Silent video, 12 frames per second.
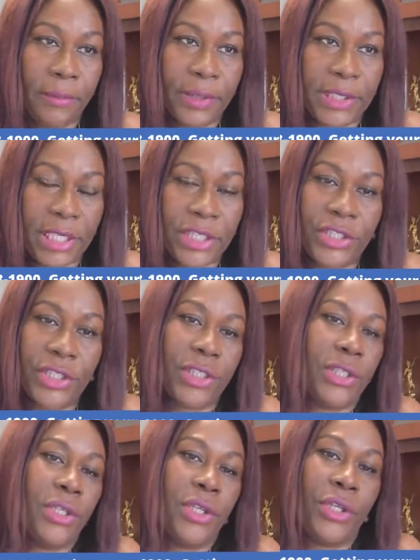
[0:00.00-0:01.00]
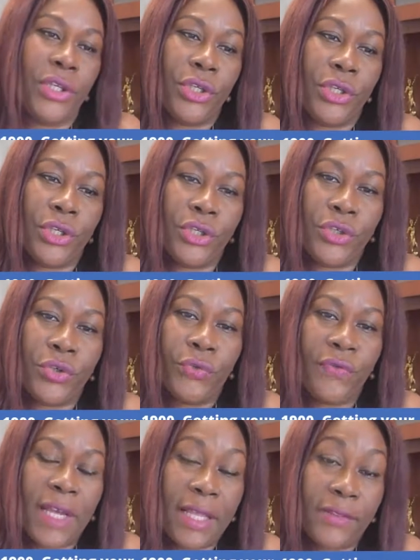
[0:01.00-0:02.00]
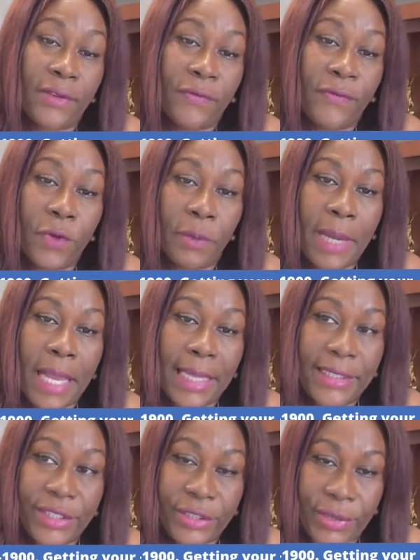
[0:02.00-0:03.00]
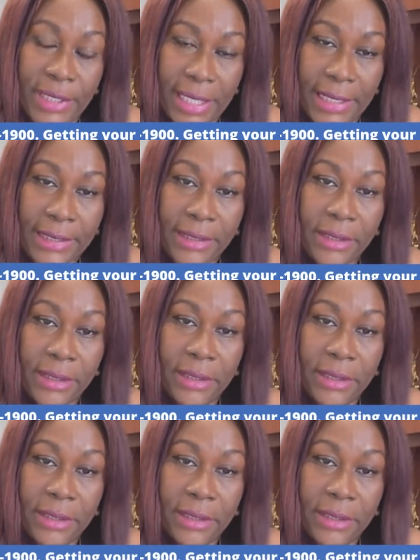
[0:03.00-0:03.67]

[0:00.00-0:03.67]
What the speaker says: petition, you file the form I-29.